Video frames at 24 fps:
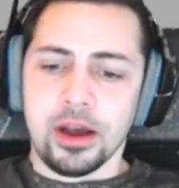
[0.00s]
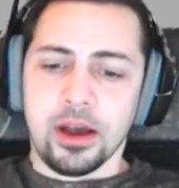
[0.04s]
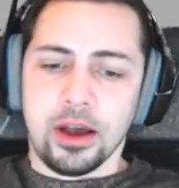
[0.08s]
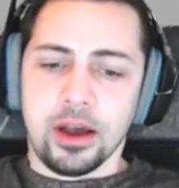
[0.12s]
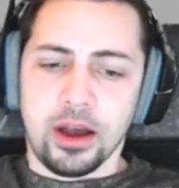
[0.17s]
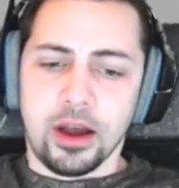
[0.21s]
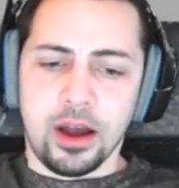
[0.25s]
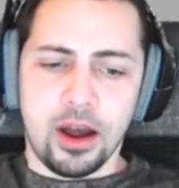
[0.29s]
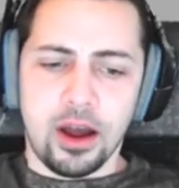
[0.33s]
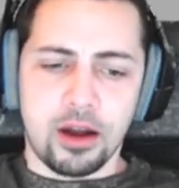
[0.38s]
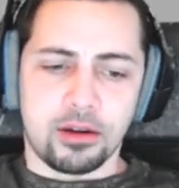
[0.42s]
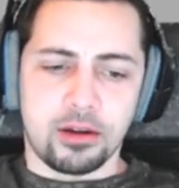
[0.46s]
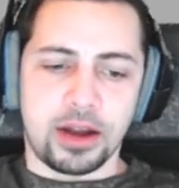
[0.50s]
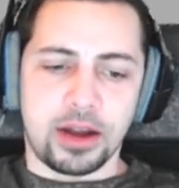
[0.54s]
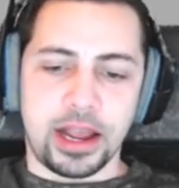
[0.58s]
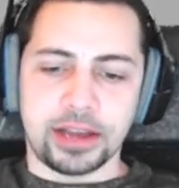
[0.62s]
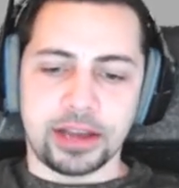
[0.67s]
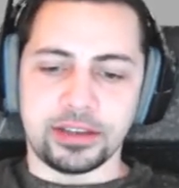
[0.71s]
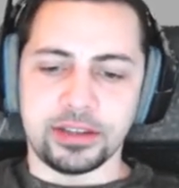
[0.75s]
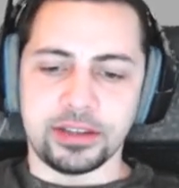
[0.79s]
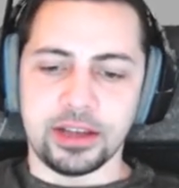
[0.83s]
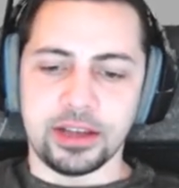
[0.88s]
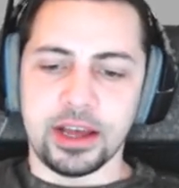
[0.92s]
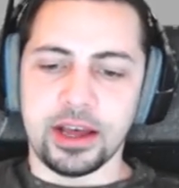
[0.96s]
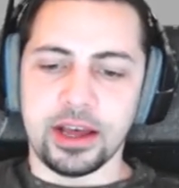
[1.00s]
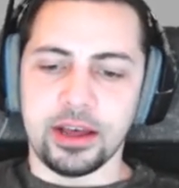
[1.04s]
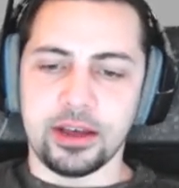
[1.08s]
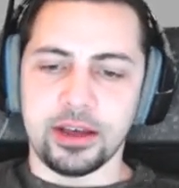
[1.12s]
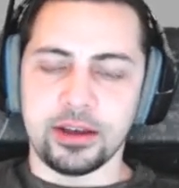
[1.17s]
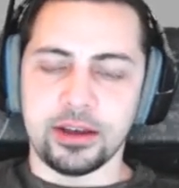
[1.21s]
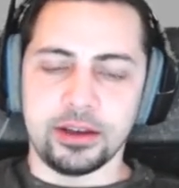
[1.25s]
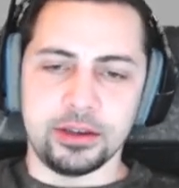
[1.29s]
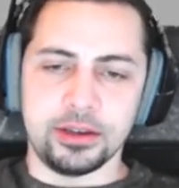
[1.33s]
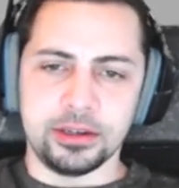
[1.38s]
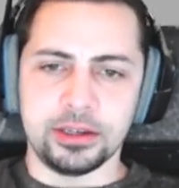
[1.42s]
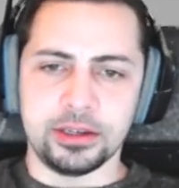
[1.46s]
All right.
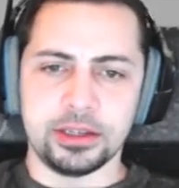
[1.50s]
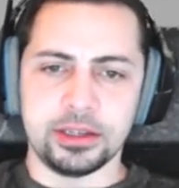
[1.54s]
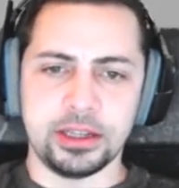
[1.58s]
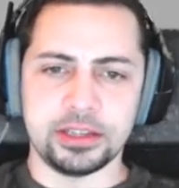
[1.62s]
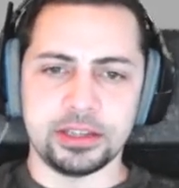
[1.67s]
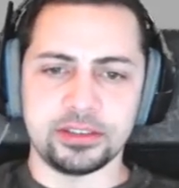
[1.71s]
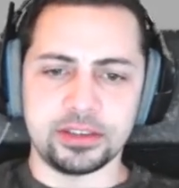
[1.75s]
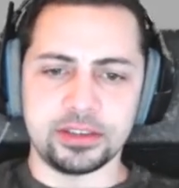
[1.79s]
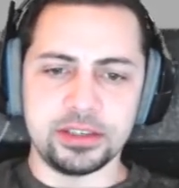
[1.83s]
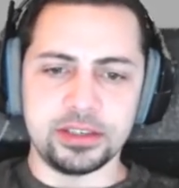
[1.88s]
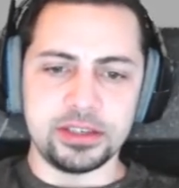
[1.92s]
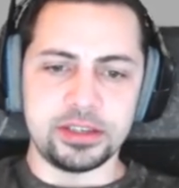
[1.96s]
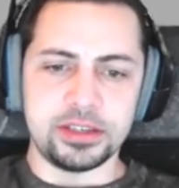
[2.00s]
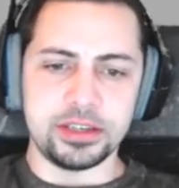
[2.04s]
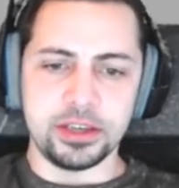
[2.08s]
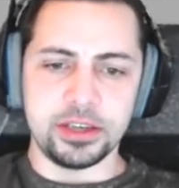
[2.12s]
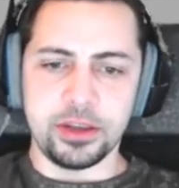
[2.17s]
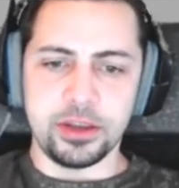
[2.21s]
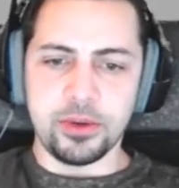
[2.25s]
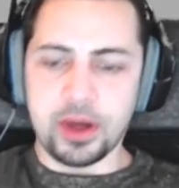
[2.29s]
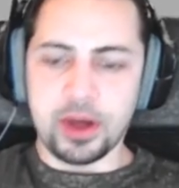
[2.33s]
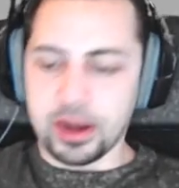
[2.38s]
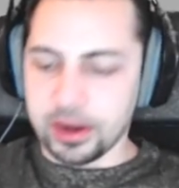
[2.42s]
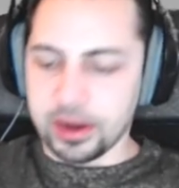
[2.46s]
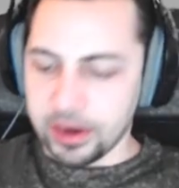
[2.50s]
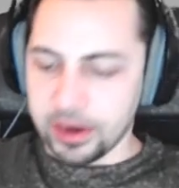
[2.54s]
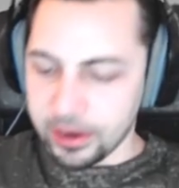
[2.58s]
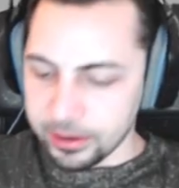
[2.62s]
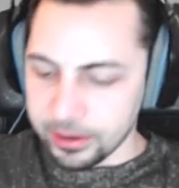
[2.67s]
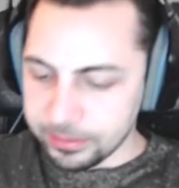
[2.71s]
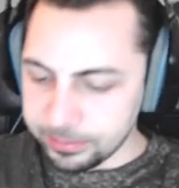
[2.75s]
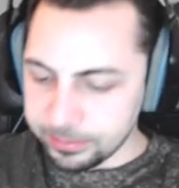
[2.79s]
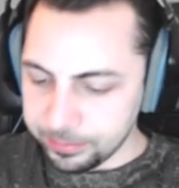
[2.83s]
Let's continue on here.